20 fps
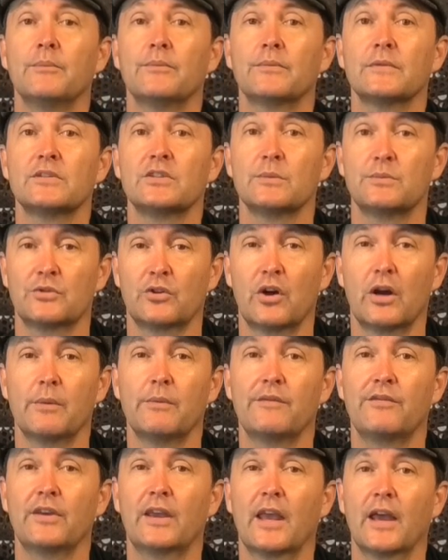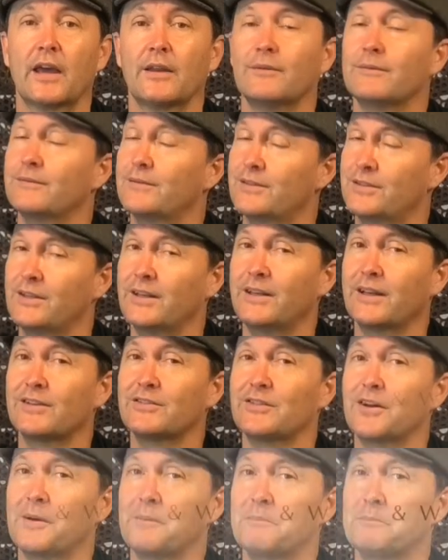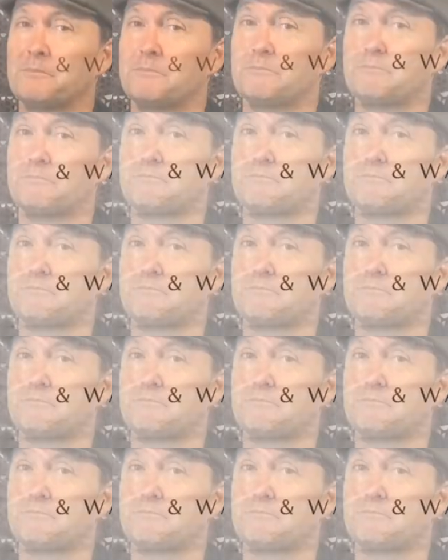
subscribe if you can. See you next time.